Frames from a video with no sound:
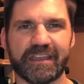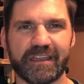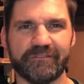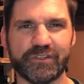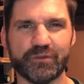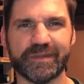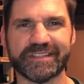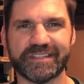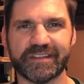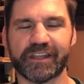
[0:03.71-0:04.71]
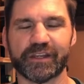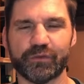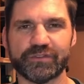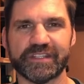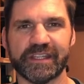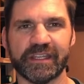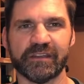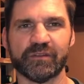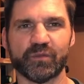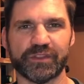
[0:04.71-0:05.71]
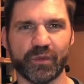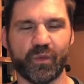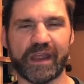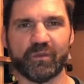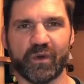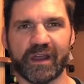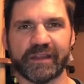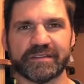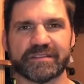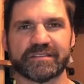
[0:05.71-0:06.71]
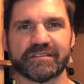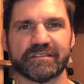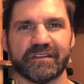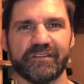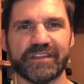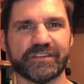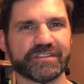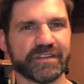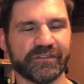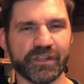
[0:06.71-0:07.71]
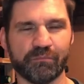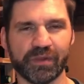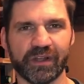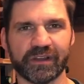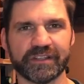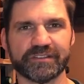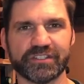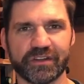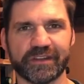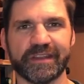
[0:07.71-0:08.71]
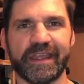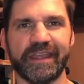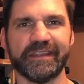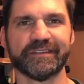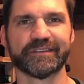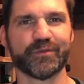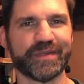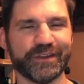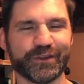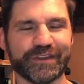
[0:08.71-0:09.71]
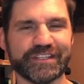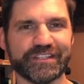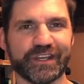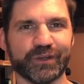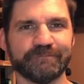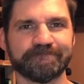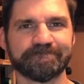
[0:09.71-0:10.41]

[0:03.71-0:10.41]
Have you been stuck in a routine with your white wines of either Sauvignon Blanc, Chardonnay, or Pinot Grigio?